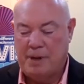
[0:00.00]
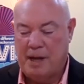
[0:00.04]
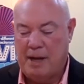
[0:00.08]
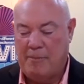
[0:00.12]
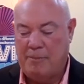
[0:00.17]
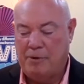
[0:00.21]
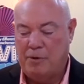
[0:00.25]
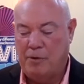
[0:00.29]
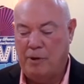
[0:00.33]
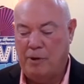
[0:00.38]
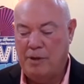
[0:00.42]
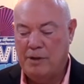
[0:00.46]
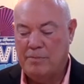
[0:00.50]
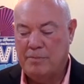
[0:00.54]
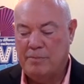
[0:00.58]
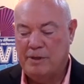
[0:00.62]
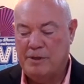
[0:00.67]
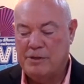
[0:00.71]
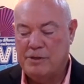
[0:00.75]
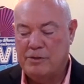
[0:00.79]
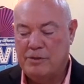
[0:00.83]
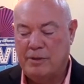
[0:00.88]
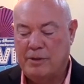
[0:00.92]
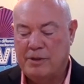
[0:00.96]
I'm going to be
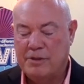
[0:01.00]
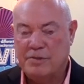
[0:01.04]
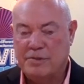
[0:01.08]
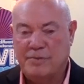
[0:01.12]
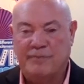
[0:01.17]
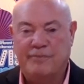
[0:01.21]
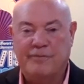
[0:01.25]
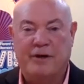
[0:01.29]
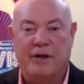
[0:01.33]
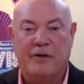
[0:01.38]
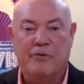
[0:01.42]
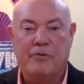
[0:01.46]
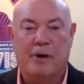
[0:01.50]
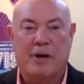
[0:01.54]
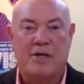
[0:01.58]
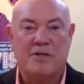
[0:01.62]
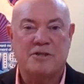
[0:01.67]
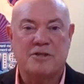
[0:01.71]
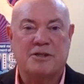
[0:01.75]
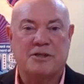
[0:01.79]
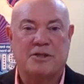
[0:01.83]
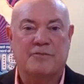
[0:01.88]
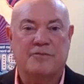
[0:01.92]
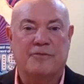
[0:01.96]
doing some
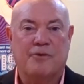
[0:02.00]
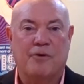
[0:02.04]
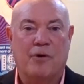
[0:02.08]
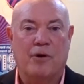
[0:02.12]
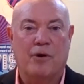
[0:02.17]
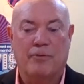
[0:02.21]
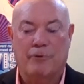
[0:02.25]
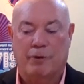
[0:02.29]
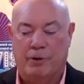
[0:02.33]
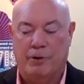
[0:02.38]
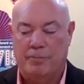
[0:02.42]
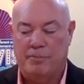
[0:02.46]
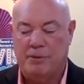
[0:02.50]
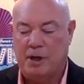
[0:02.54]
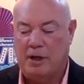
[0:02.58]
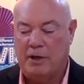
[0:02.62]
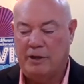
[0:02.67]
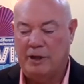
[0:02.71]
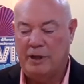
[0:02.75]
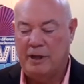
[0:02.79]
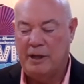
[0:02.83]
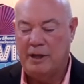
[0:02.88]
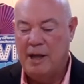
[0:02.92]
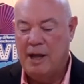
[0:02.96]
fundraising for a group
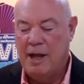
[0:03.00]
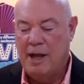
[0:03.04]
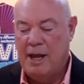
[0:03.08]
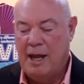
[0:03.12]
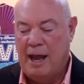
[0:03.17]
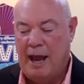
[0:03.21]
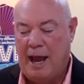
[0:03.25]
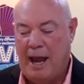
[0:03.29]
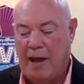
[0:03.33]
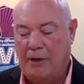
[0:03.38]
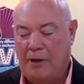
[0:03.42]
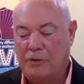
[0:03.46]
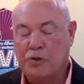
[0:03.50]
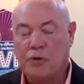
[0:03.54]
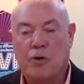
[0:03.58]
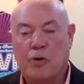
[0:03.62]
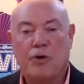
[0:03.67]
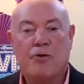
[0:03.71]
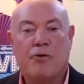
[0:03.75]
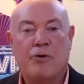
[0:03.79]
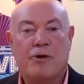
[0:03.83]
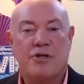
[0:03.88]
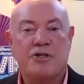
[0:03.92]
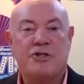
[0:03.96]
called the Outdoor
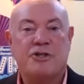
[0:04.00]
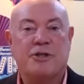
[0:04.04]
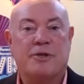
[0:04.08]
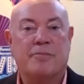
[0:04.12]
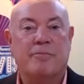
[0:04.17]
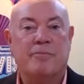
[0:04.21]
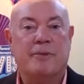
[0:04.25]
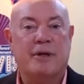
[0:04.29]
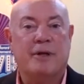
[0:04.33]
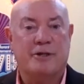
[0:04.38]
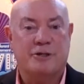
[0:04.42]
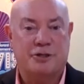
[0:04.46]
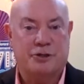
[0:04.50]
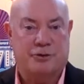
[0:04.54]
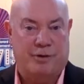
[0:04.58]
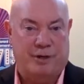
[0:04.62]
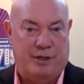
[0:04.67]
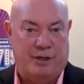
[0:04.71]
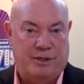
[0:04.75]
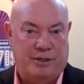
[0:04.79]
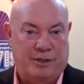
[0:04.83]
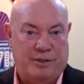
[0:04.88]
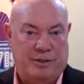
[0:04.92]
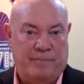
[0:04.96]
Christian
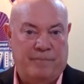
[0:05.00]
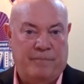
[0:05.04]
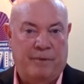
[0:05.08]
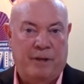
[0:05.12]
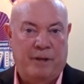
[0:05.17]
Ministries.